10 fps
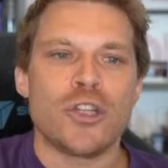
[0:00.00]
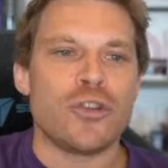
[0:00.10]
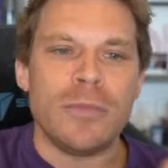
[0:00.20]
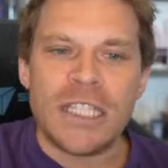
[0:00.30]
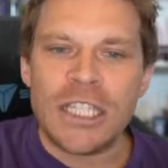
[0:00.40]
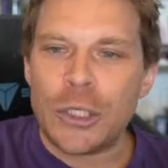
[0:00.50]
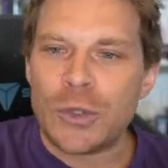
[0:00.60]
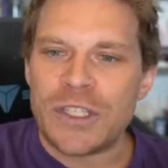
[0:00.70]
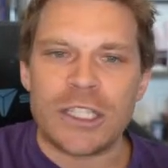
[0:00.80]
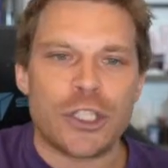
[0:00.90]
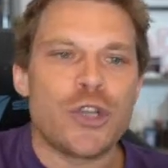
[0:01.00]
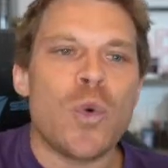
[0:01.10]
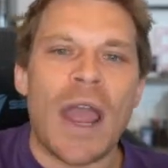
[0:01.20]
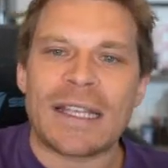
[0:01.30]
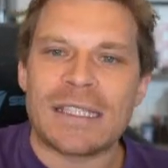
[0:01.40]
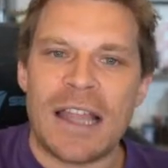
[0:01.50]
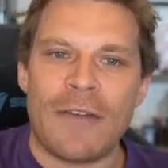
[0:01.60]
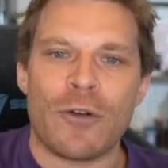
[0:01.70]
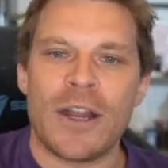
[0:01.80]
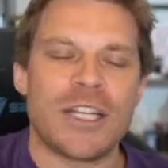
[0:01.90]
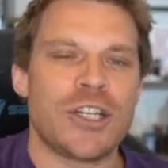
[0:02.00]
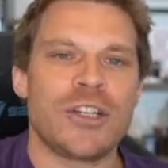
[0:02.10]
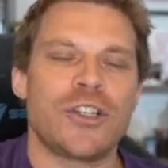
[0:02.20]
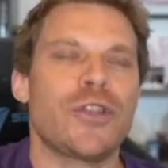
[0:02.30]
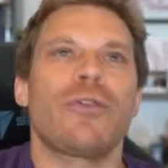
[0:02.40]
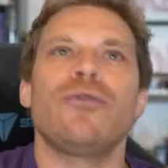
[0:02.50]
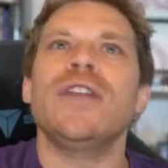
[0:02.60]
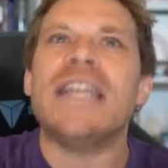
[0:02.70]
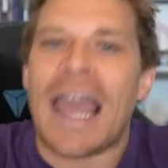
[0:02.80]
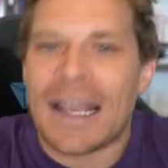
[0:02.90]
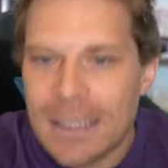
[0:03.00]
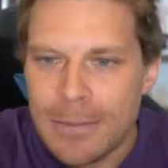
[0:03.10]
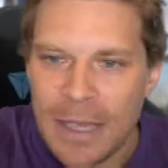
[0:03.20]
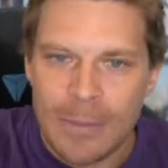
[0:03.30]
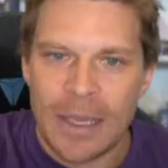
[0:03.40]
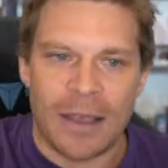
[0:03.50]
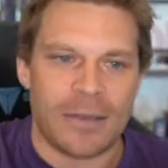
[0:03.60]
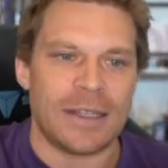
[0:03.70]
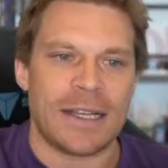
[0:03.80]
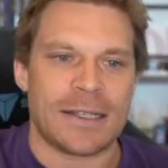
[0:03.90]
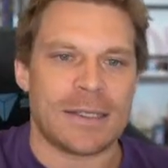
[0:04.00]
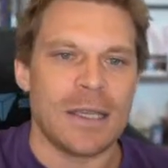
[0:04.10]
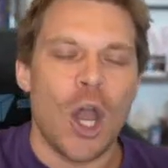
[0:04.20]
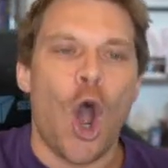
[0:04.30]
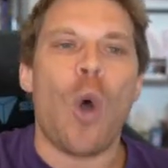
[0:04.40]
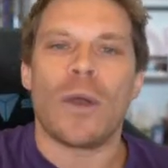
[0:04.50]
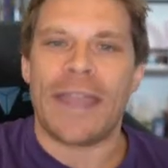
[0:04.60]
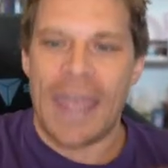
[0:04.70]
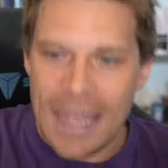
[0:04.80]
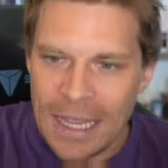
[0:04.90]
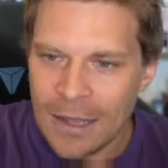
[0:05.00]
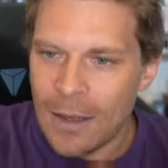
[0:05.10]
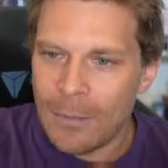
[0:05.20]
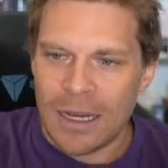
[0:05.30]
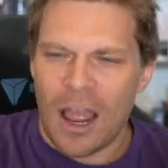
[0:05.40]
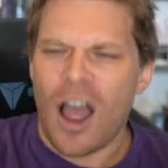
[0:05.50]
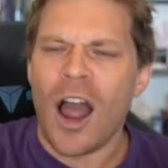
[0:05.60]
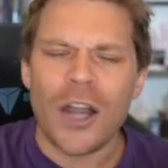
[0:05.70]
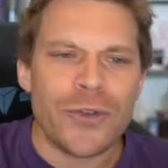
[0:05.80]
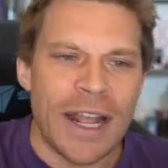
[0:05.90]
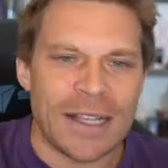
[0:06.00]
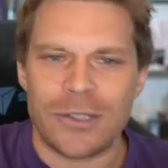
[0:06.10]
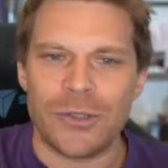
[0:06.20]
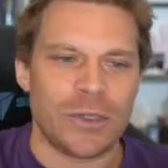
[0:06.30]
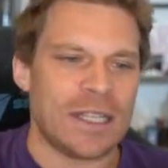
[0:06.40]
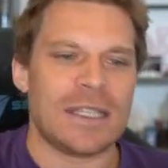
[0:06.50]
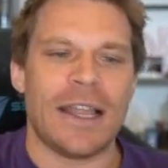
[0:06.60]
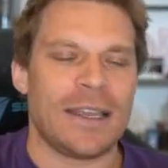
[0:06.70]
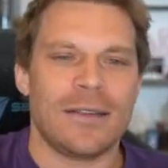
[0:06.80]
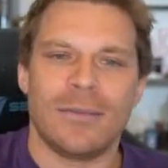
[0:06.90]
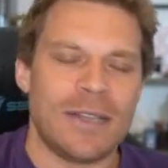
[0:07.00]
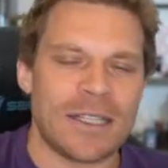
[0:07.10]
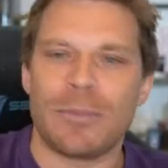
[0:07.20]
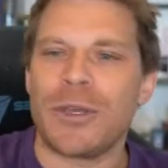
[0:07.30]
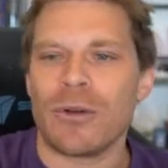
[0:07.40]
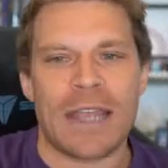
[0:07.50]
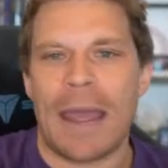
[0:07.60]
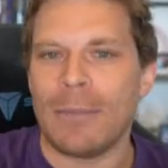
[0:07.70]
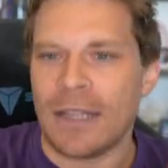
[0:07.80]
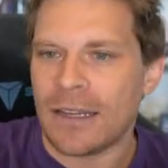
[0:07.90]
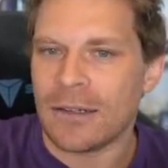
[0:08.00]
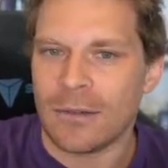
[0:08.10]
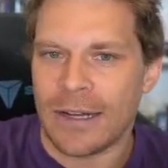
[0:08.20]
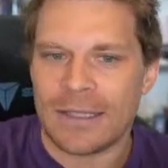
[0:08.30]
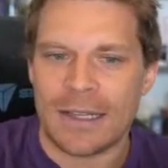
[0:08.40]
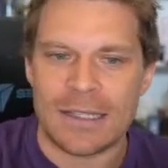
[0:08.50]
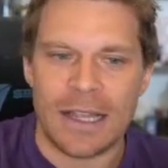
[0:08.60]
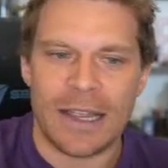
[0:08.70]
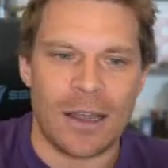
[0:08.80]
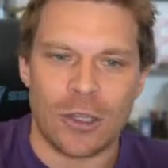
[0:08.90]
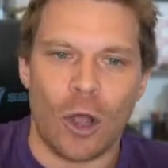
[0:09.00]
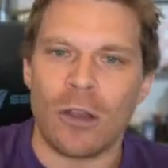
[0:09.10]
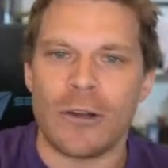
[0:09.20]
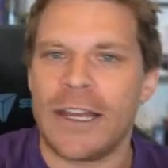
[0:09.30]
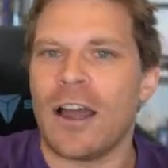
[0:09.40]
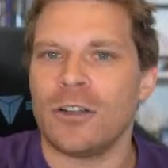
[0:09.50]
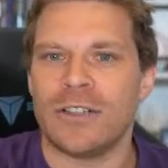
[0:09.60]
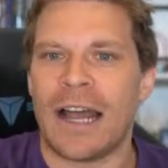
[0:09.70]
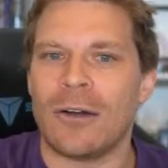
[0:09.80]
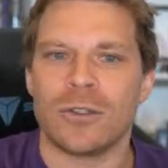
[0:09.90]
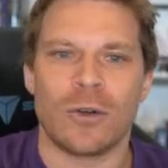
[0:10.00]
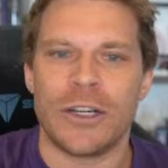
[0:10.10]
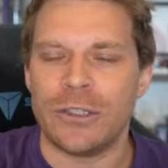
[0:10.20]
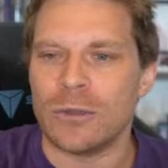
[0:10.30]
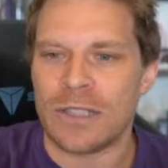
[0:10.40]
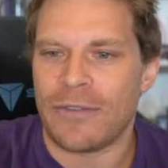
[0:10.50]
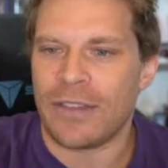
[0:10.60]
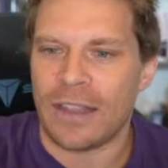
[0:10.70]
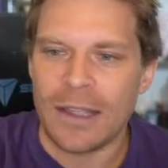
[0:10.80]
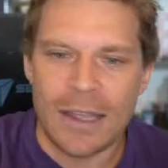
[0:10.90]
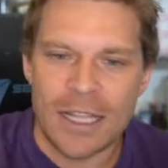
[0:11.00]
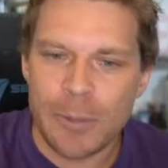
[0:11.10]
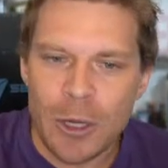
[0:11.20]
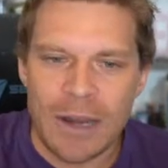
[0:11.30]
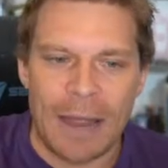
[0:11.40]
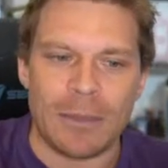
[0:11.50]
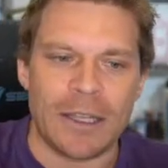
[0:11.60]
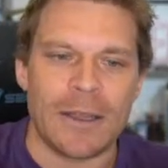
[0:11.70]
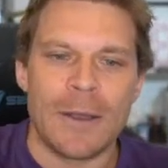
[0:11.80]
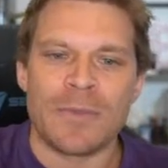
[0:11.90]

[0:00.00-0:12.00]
To me, using 2x leverage, 3x maybe, I think that's okay, but 100x, dude, that's pure gambling, right? It's like $1 in, 100 out, or you lose everything. It's pure gambling.